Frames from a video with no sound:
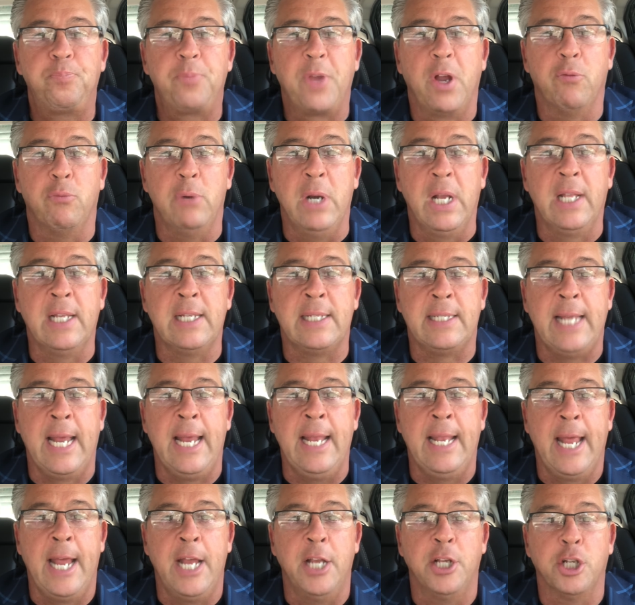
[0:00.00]
real
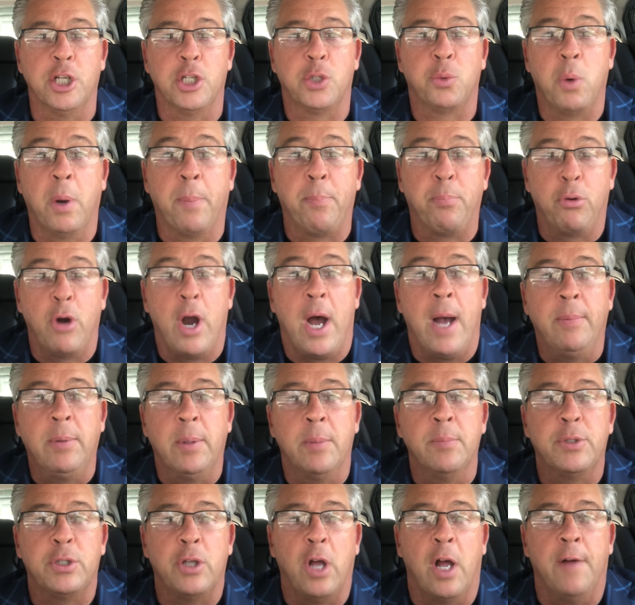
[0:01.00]
estate agents. We're
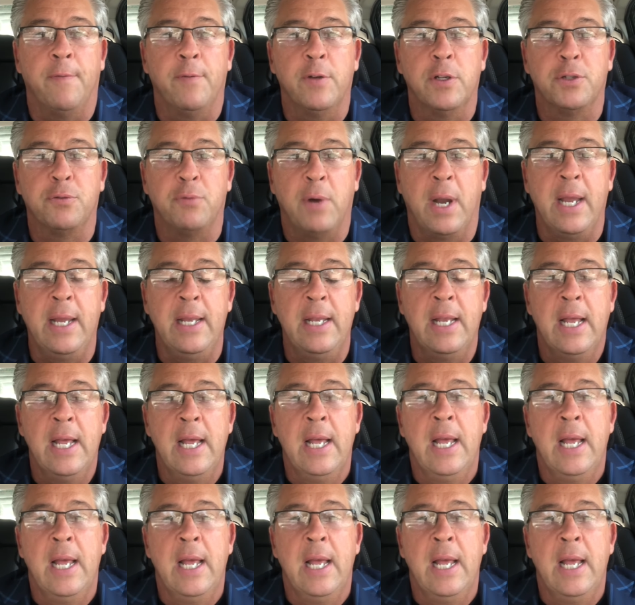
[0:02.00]
problem solvers, right?